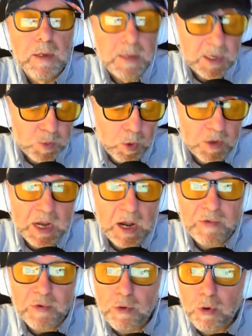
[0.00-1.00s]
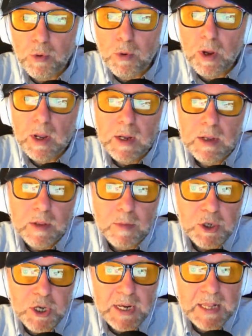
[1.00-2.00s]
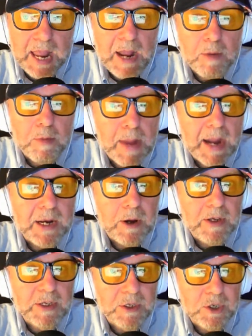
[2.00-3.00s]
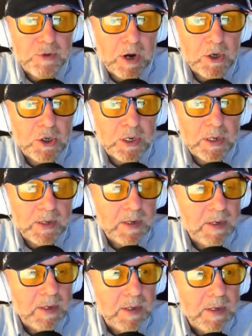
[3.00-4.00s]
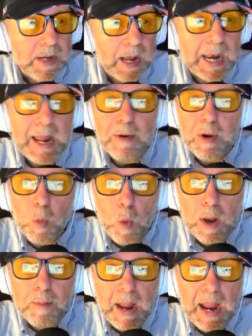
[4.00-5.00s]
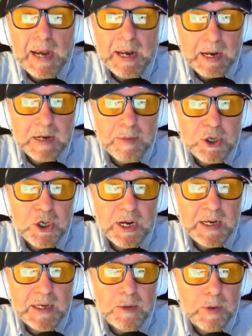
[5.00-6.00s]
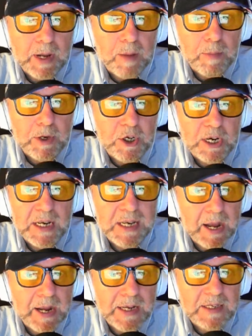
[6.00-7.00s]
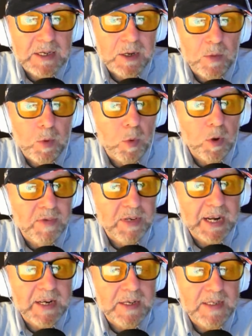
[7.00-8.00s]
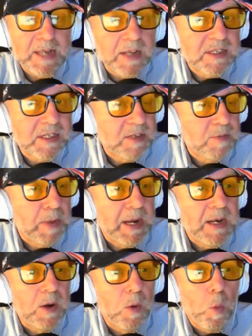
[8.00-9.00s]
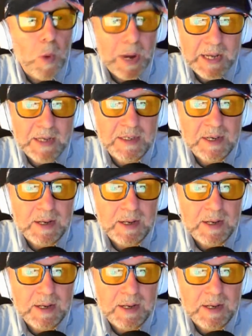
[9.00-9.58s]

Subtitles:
This was, after all, the machine that helped mechanise construction, allowing one man and a machine to accomplish in days what would have taken dozens of men weeks.